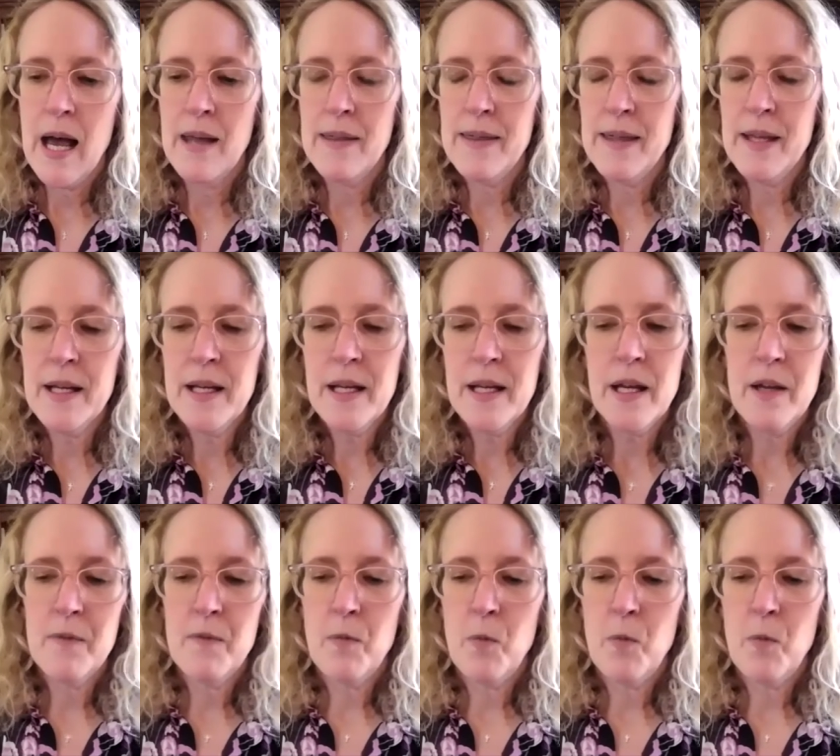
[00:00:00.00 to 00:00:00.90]
think
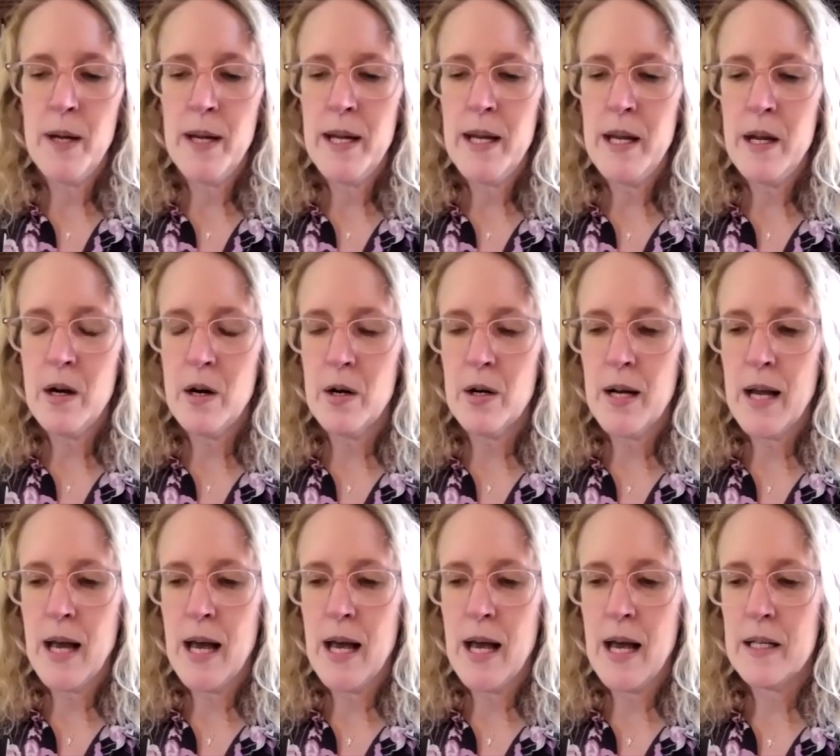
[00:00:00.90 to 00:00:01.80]
if we
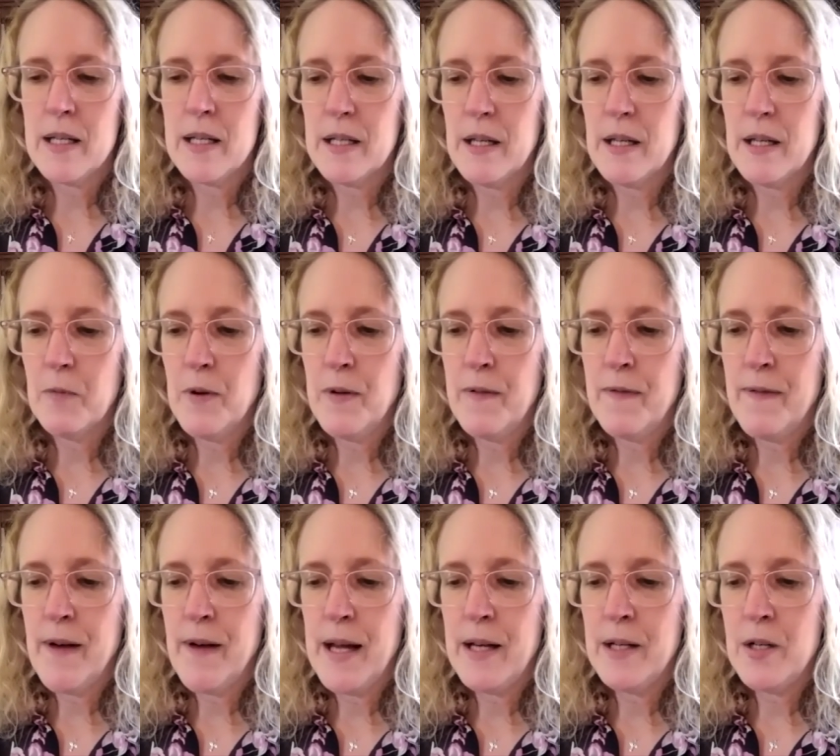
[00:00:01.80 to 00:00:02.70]

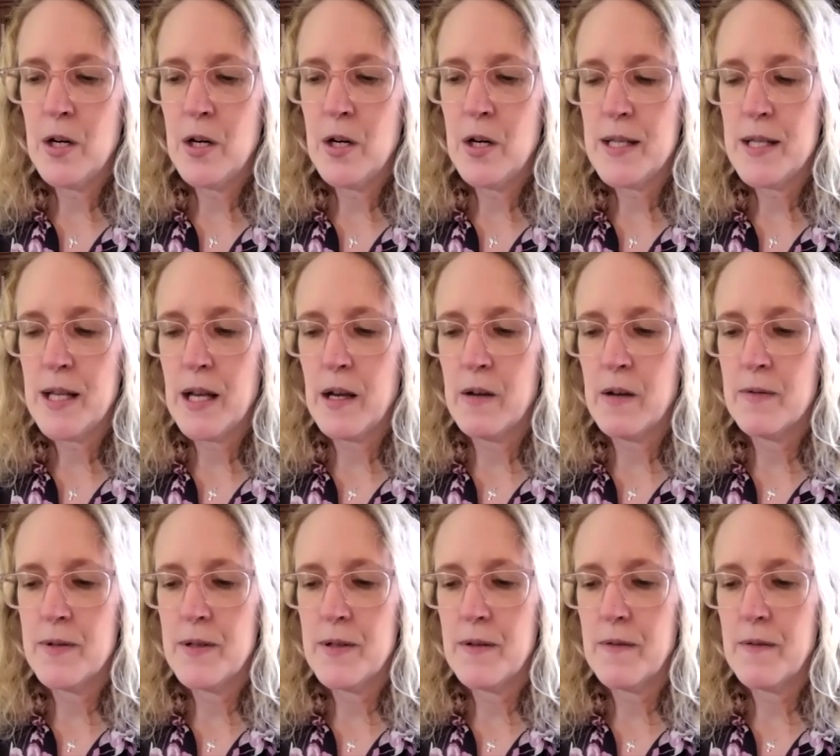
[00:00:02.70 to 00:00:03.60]
find
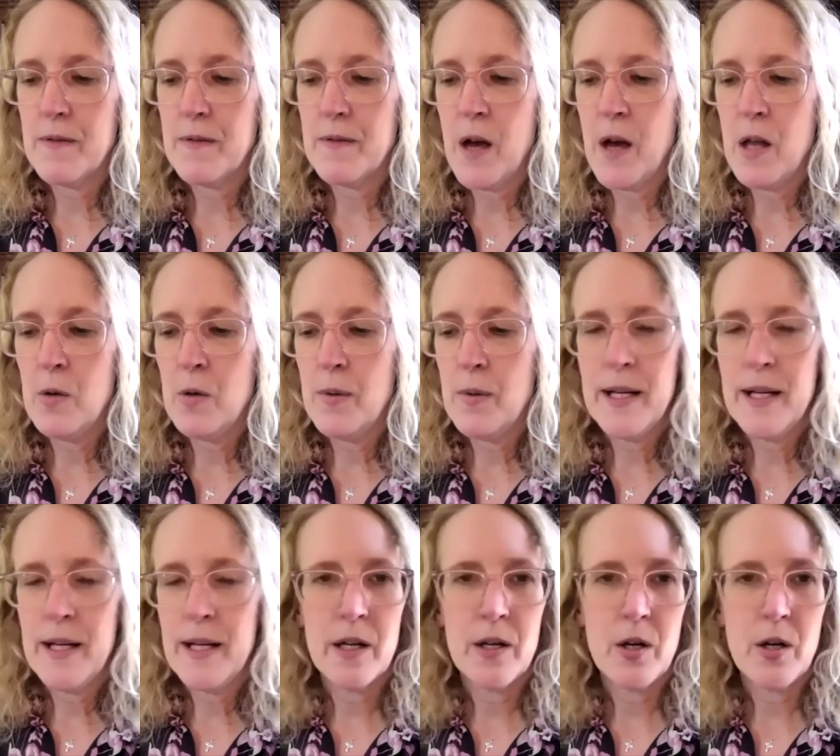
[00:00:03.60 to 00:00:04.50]
ourselves
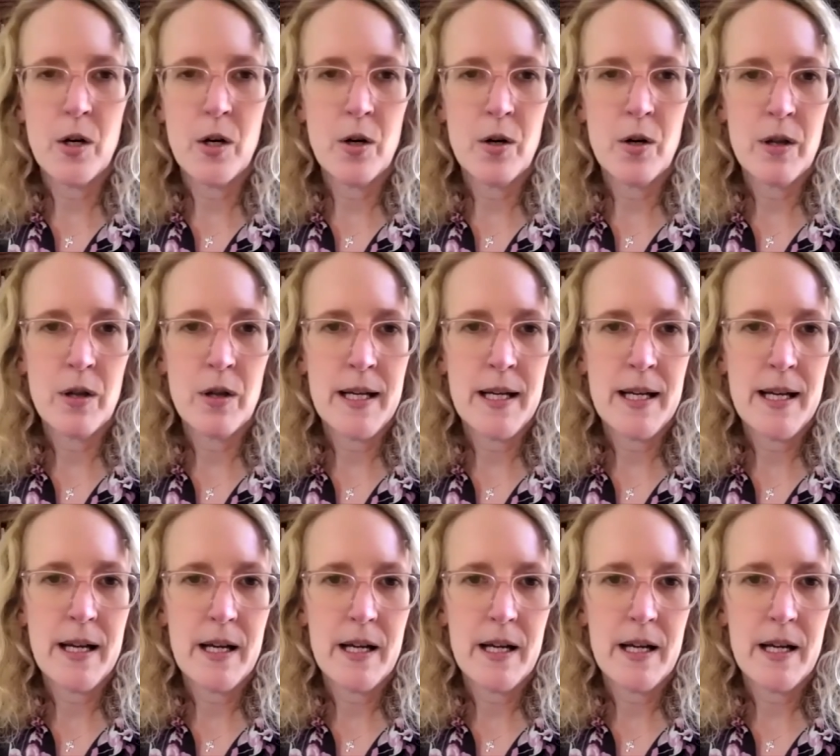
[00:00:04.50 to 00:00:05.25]
following an earthly